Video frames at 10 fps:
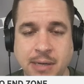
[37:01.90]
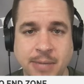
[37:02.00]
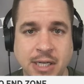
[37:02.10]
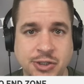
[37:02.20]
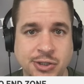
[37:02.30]
I'm
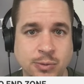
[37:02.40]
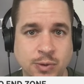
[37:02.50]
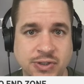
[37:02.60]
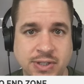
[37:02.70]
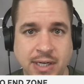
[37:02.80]
not sure we'll
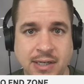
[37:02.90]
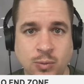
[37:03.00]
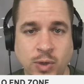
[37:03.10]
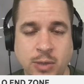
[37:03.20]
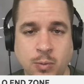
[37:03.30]
see it in
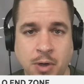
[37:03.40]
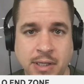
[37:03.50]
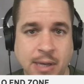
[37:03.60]
week 1.